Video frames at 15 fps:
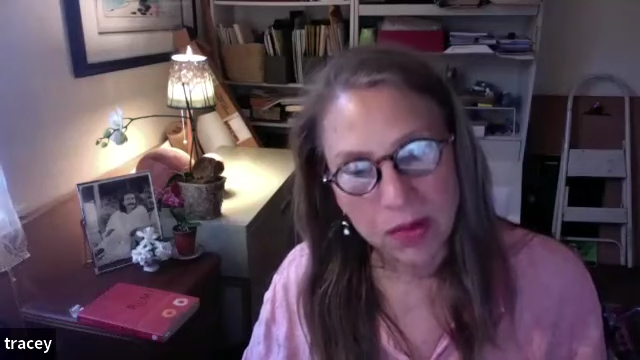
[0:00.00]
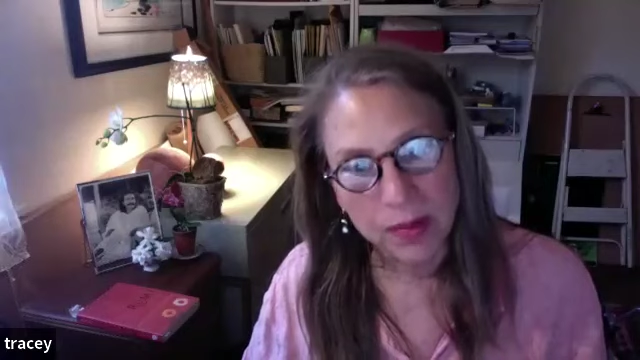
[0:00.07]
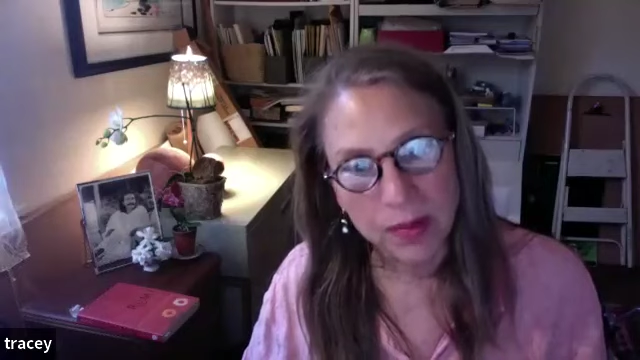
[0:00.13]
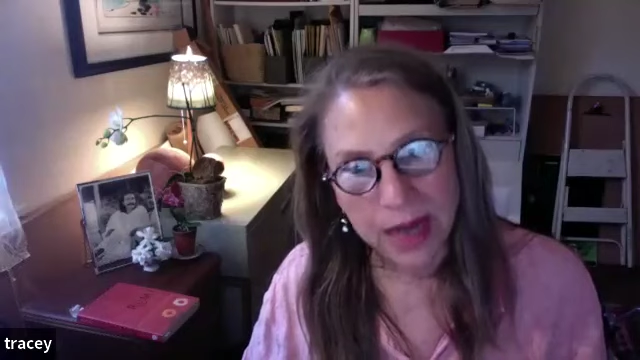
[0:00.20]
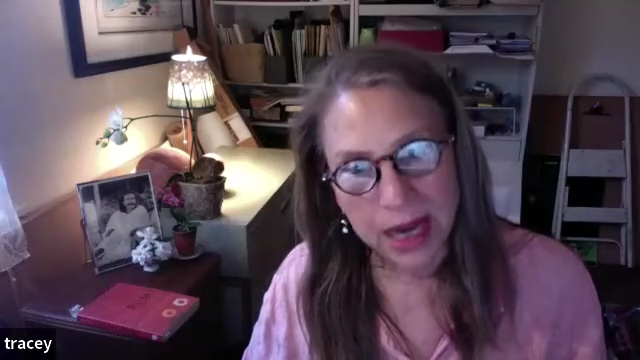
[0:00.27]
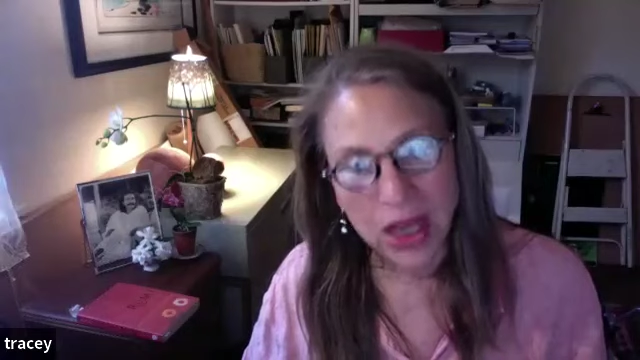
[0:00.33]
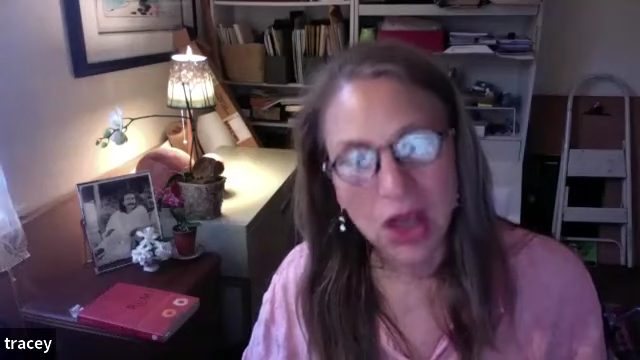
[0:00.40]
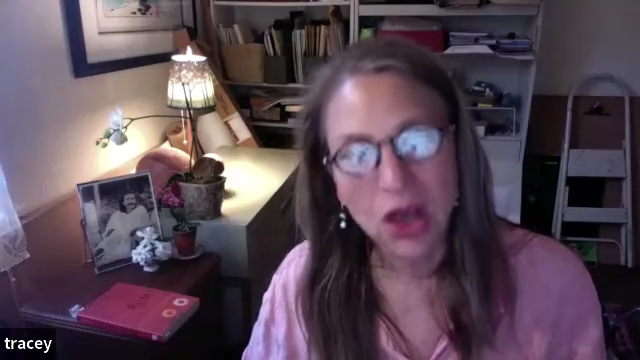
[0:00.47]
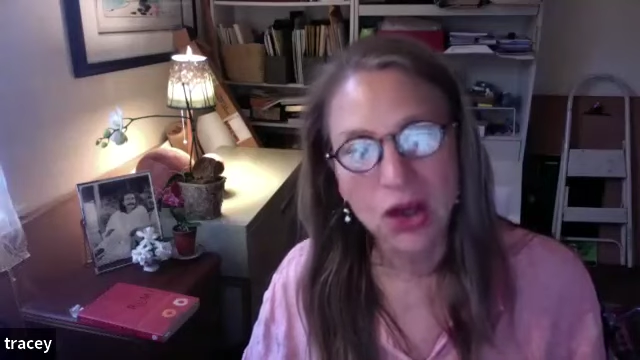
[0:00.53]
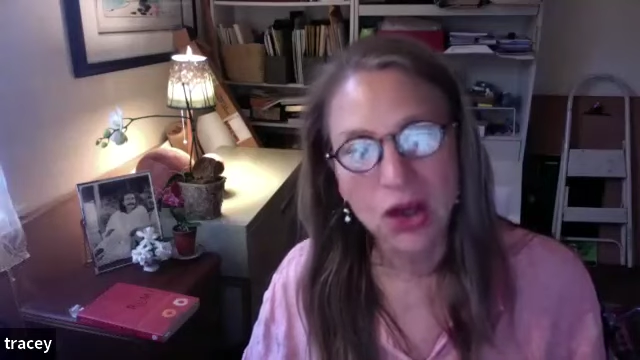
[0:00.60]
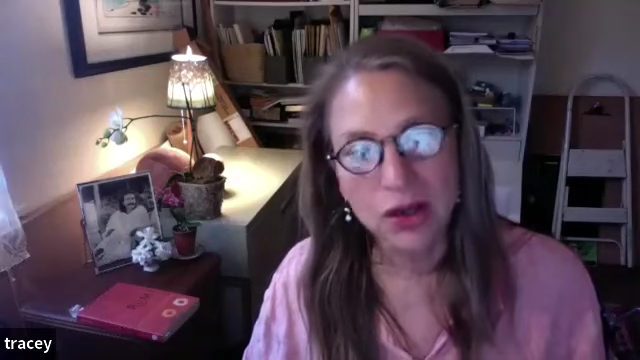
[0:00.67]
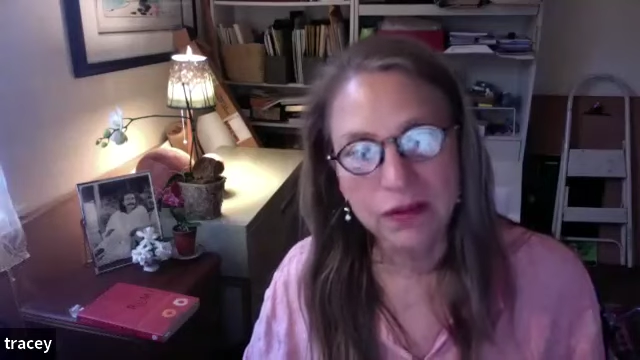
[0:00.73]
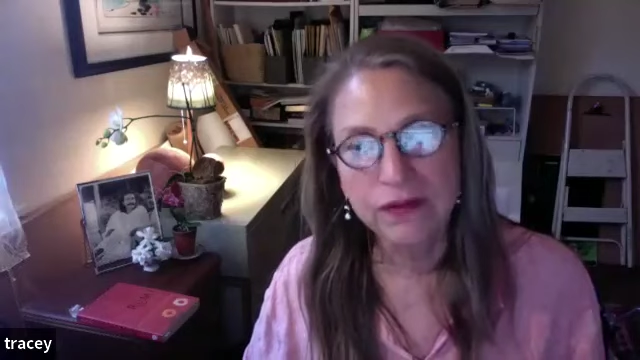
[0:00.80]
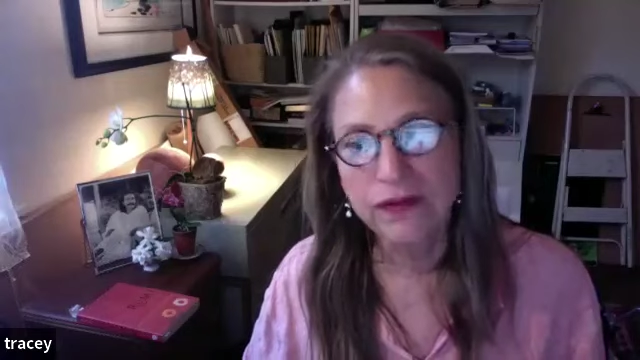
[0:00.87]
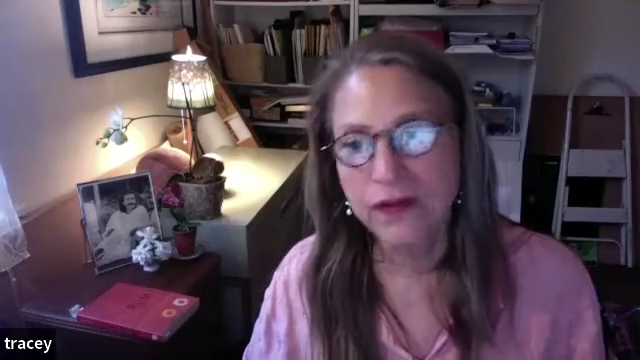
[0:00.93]
them, and I
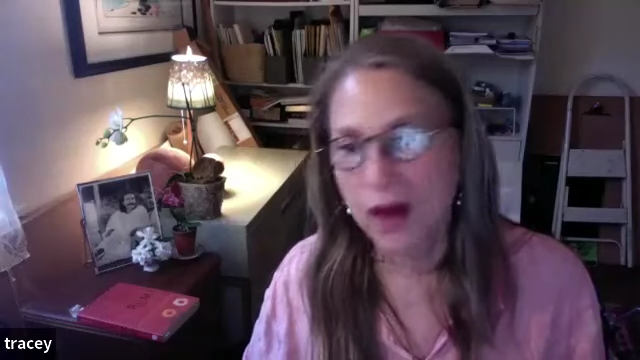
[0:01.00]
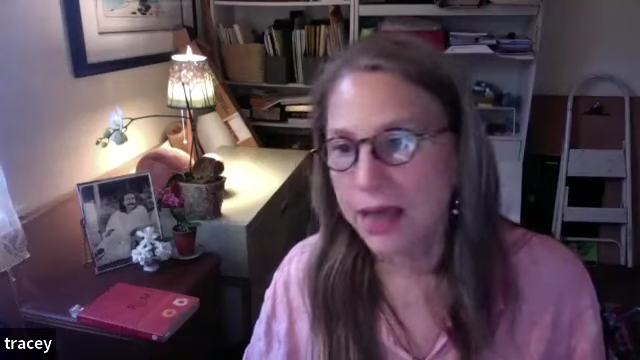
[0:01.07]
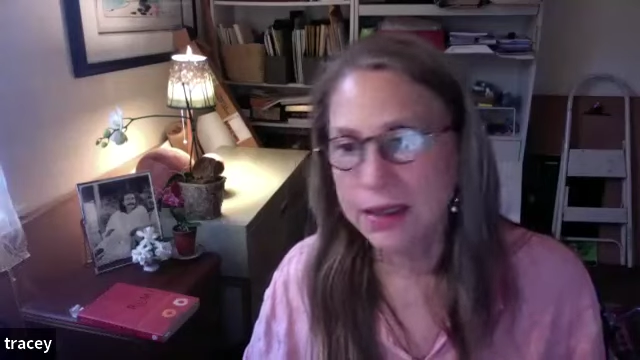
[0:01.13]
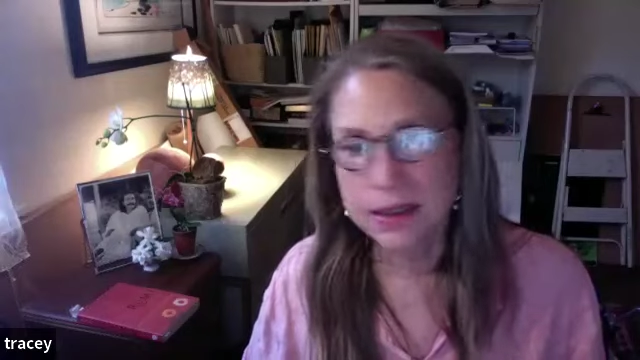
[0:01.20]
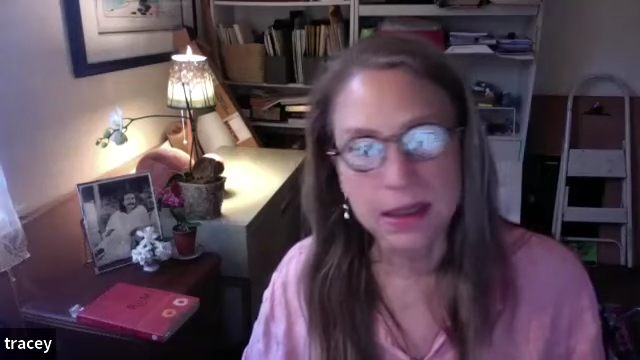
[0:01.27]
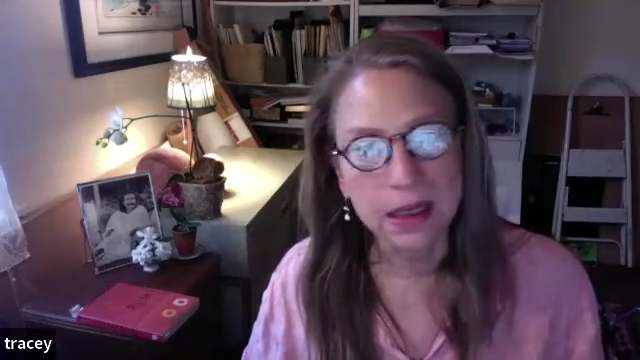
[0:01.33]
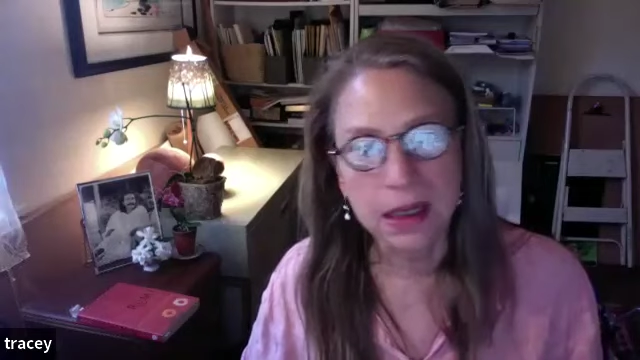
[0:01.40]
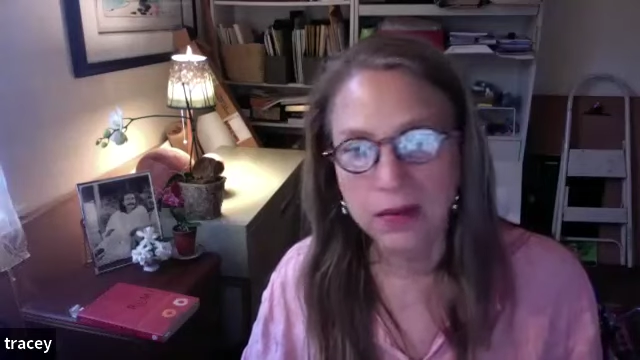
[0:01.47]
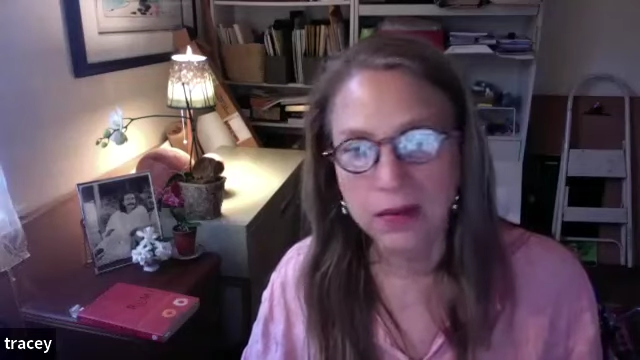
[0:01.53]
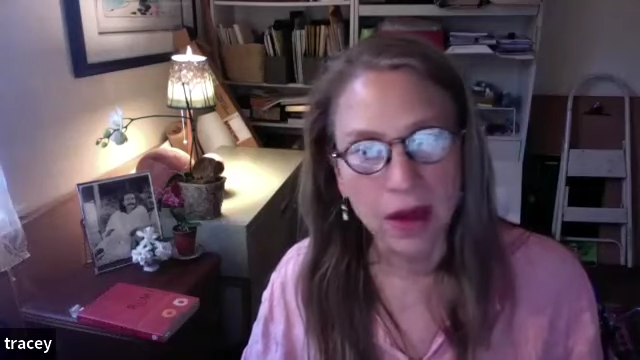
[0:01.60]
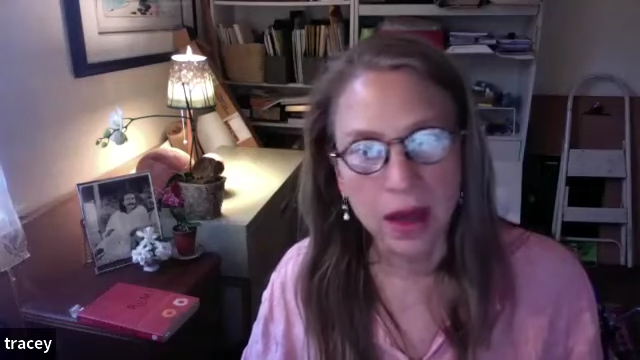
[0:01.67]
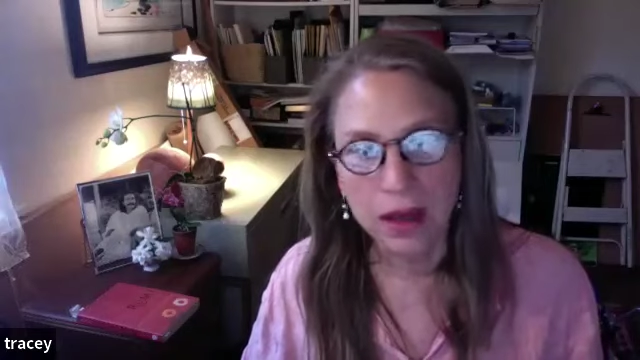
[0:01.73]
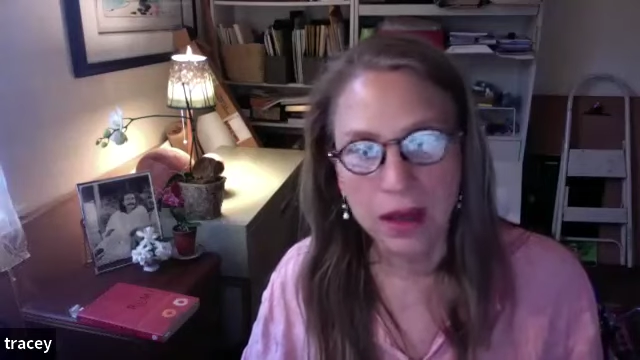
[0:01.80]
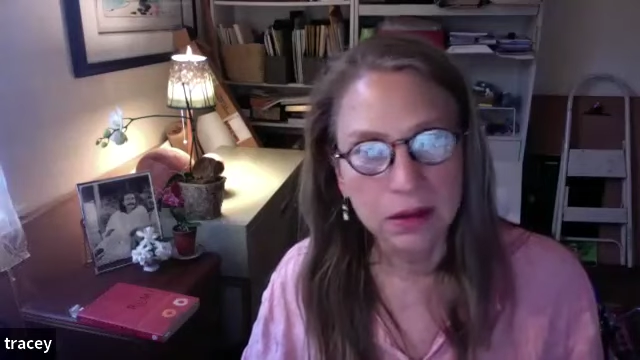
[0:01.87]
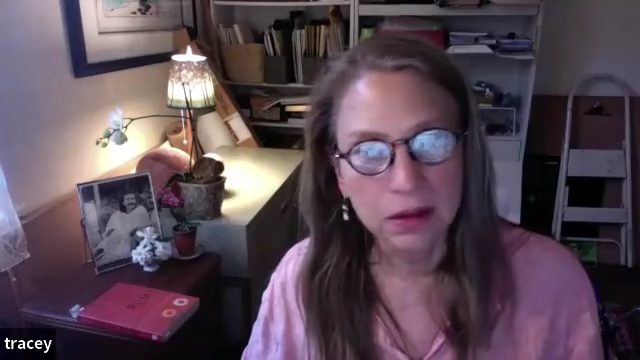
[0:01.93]
couldn't find any
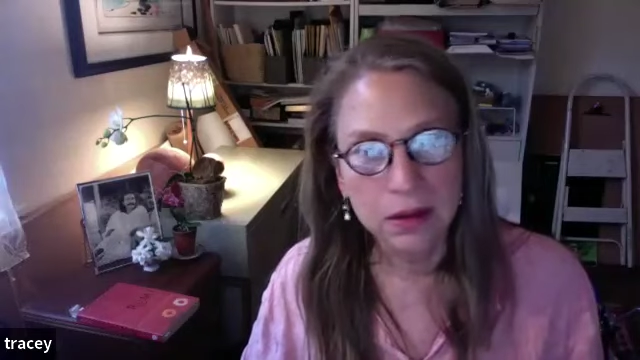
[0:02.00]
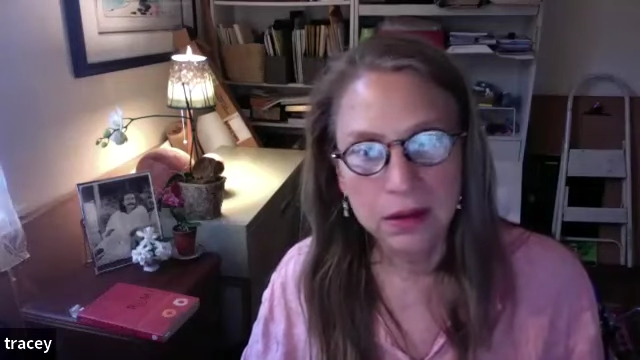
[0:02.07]
that